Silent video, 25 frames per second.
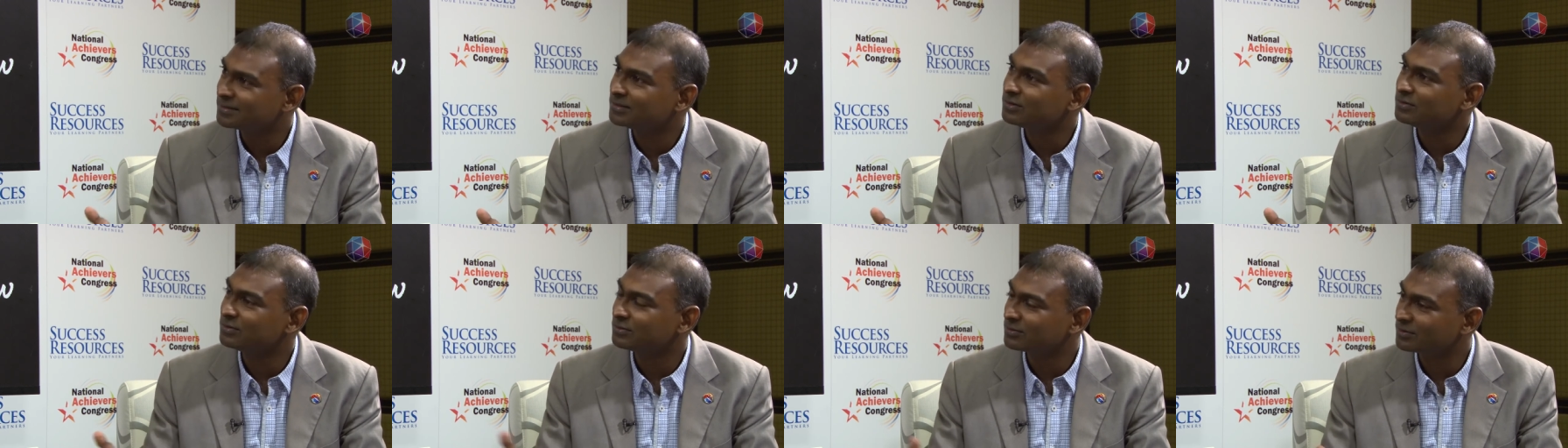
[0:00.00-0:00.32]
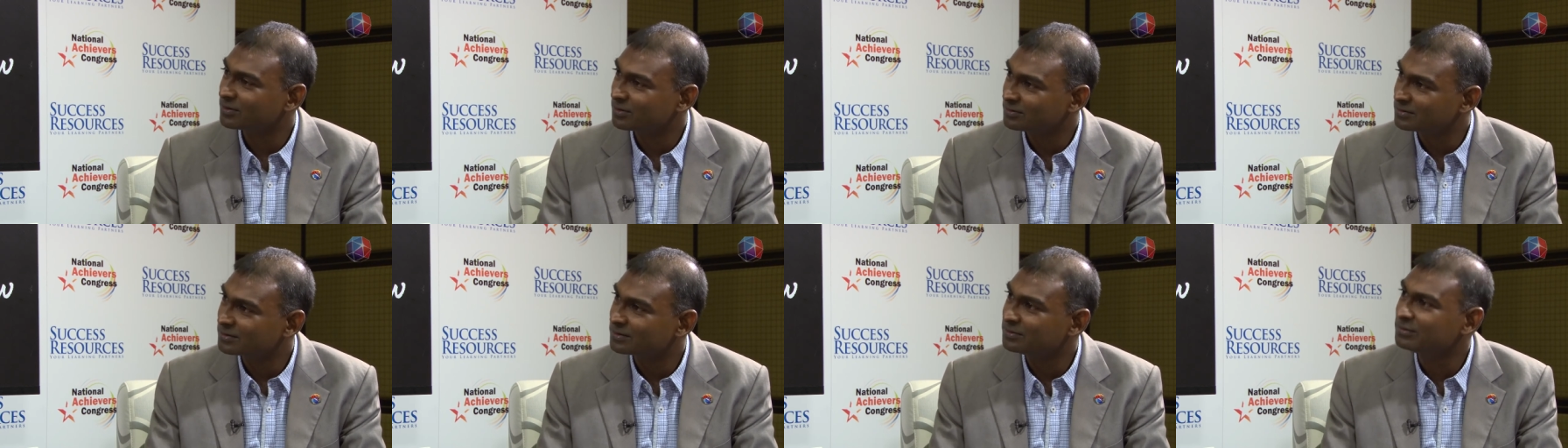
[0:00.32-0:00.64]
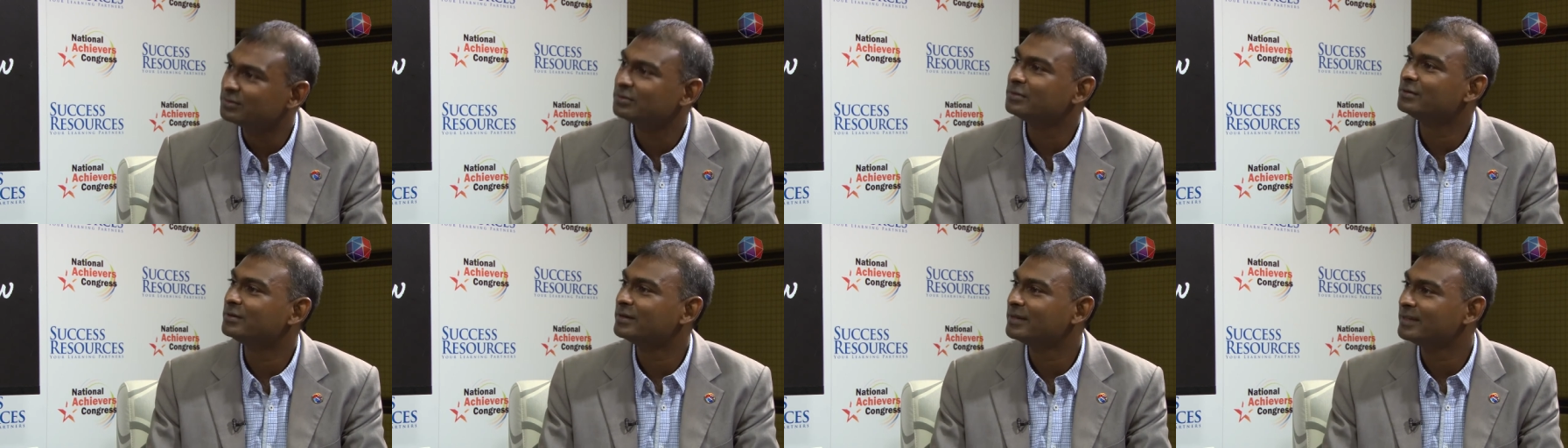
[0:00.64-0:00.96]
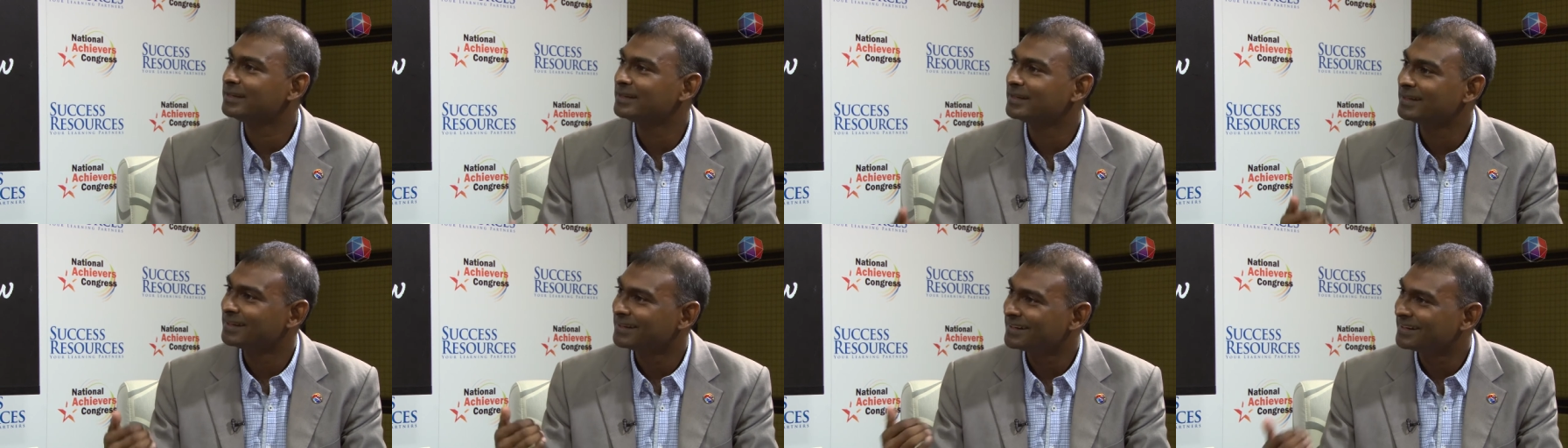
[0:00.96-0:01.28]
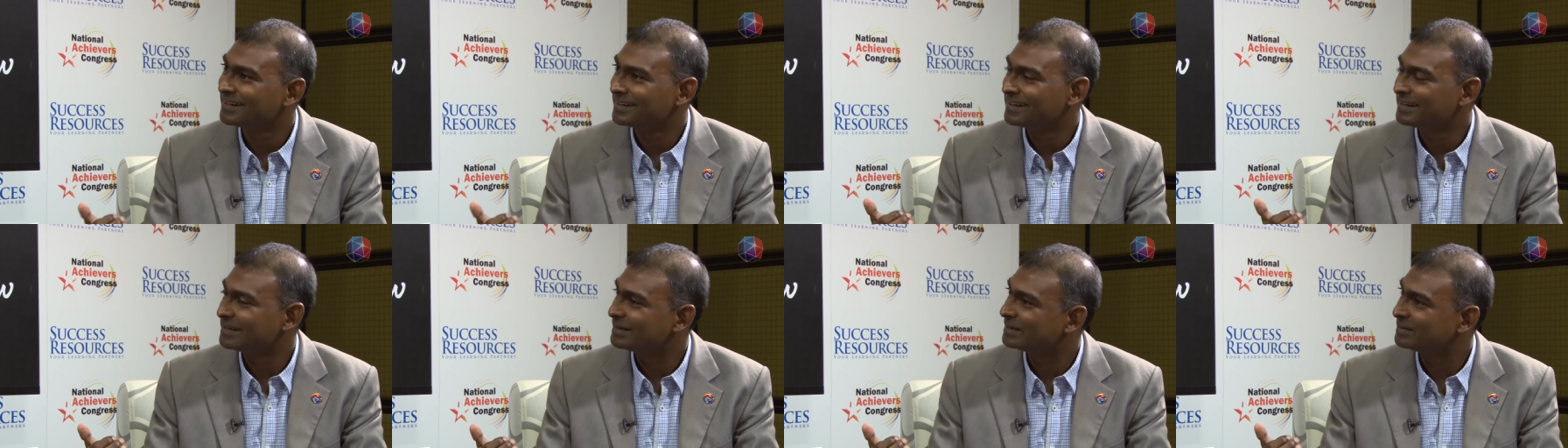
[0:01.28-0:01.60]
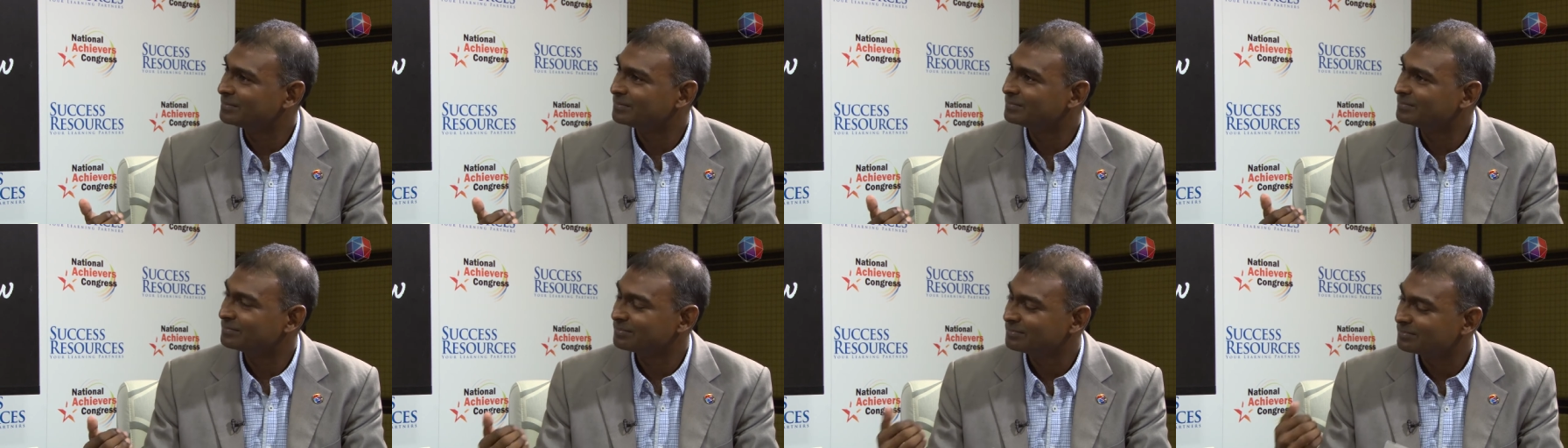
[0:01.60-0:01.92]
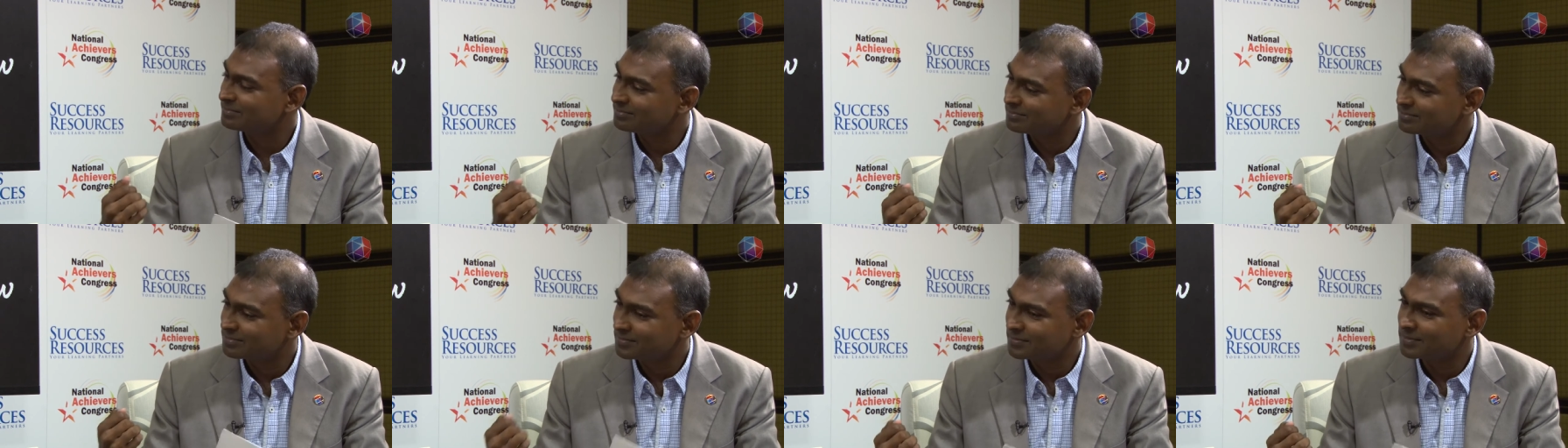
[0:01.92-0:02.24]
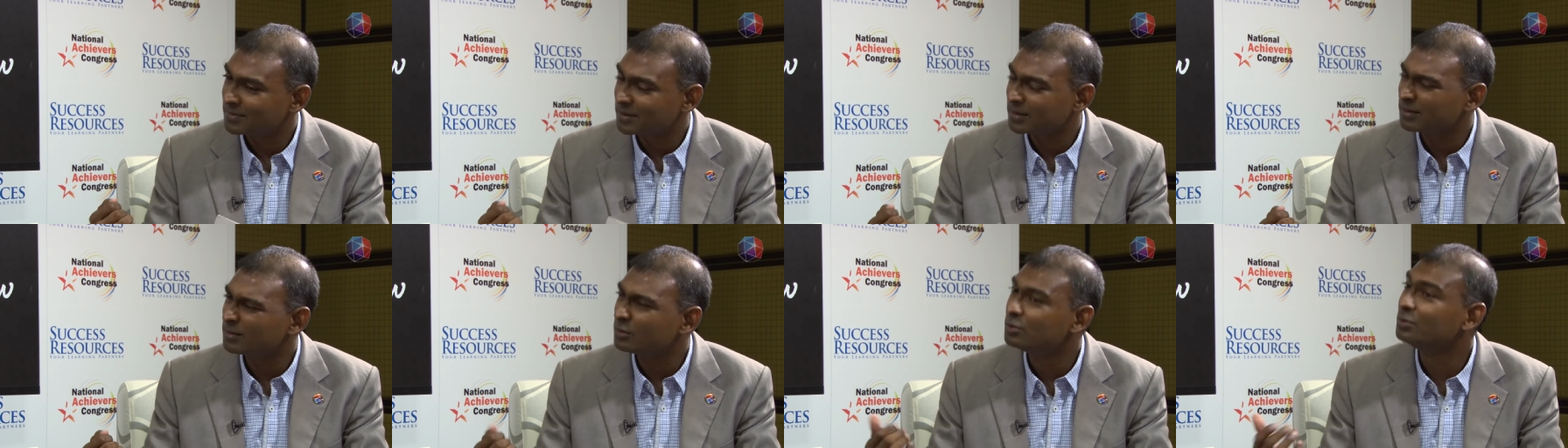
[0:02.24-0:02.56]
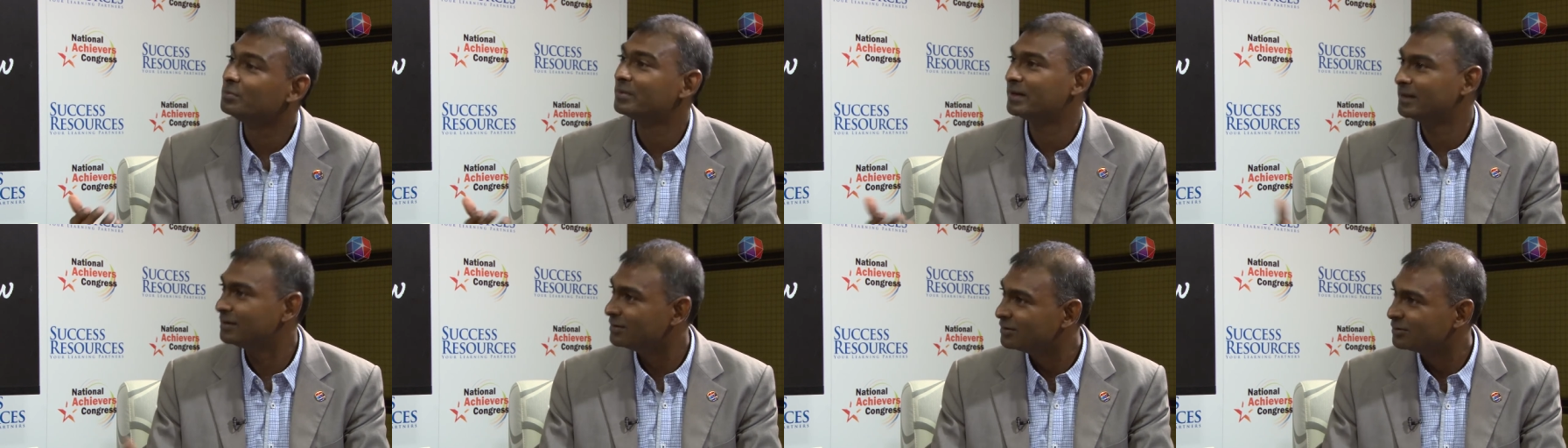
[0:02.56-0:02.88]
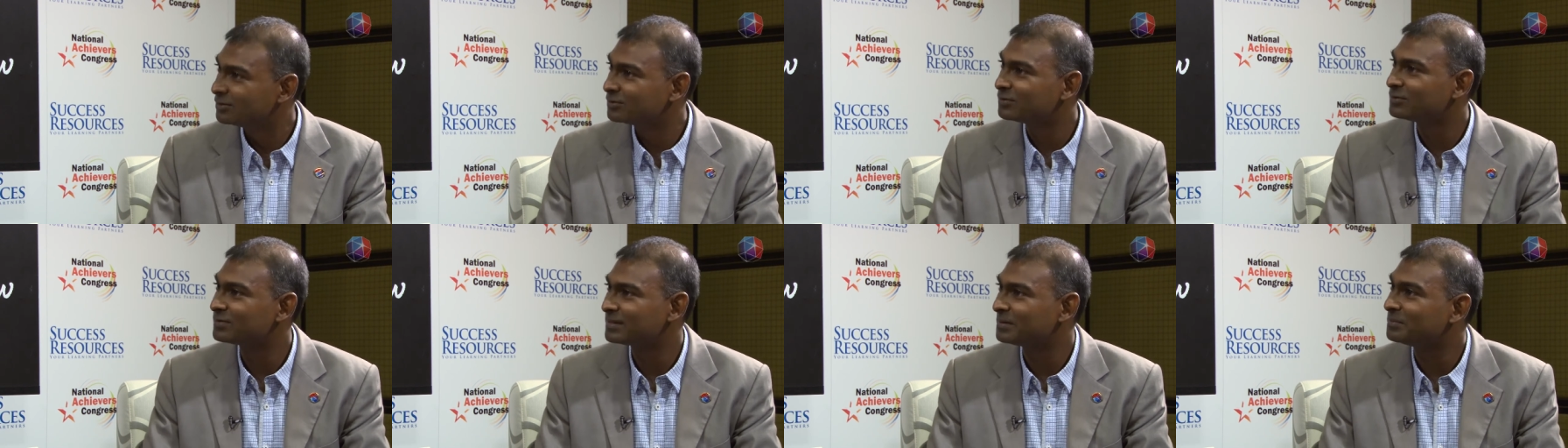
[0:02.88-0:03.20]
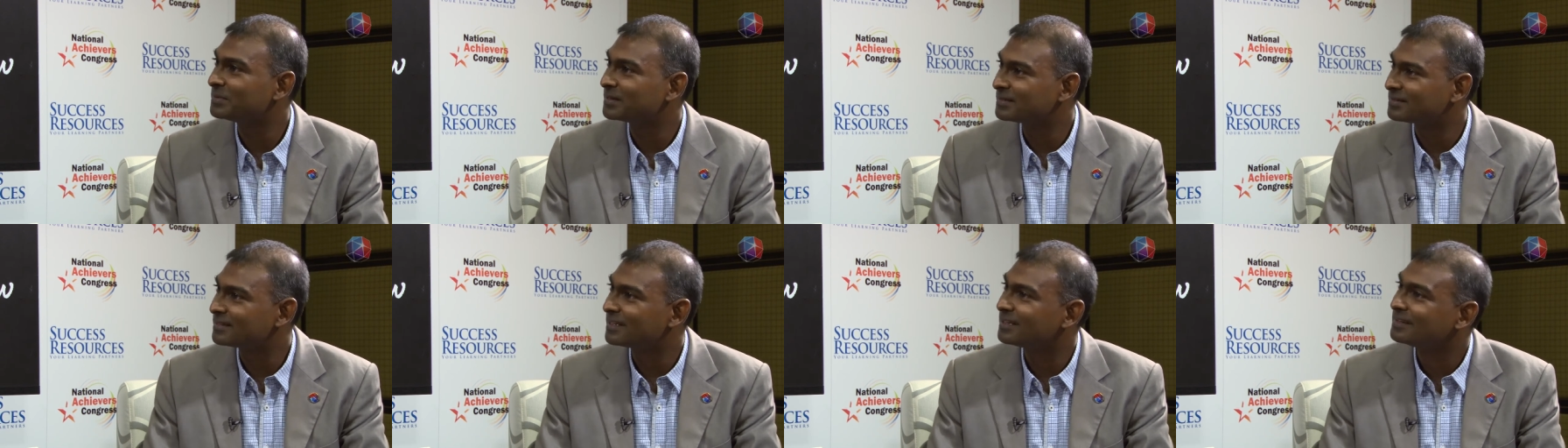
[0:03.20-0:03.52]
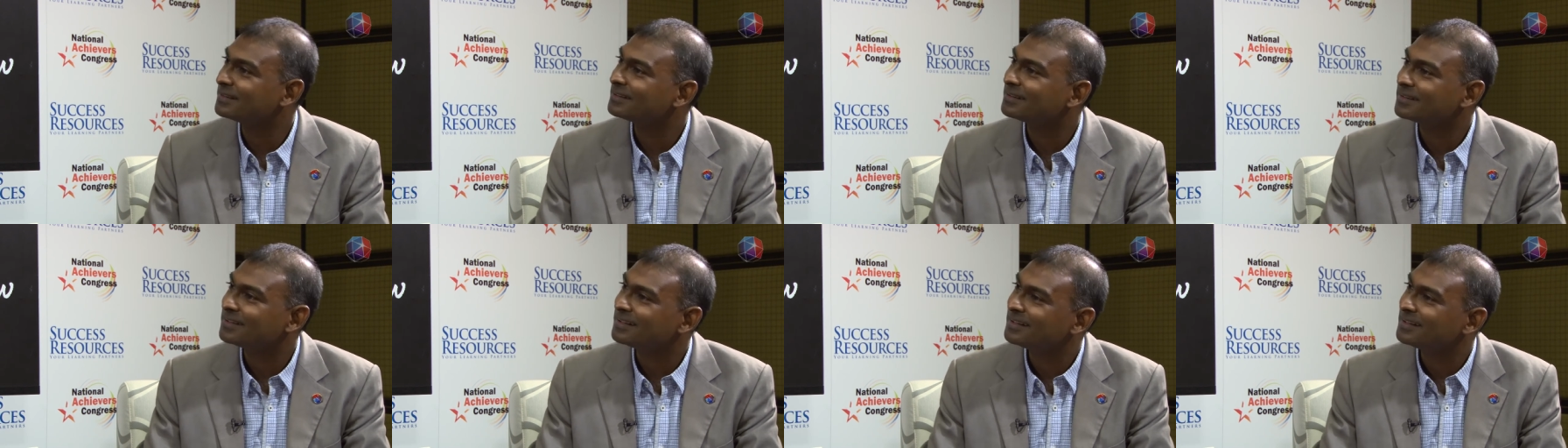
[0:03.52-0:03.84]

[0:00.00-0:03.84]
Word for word: you know, continually um, human, you know, to some extent?